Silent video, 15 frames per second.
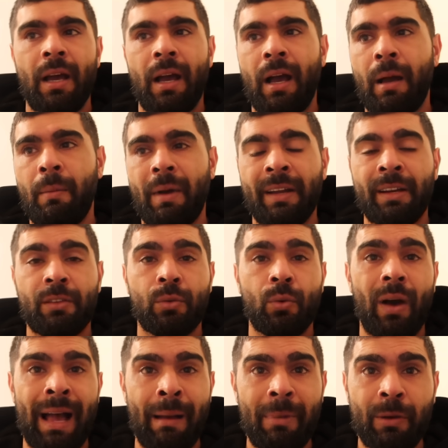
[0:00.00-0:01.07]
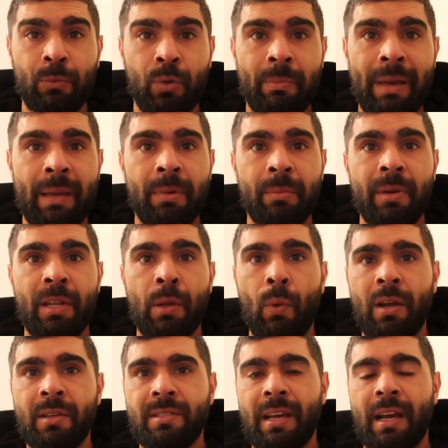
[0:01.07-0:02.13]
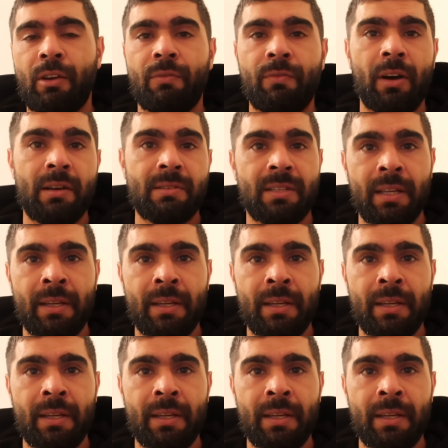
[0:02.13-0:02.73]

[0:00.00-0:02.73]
um, and I thought Amad would maybe be the one sacrificed.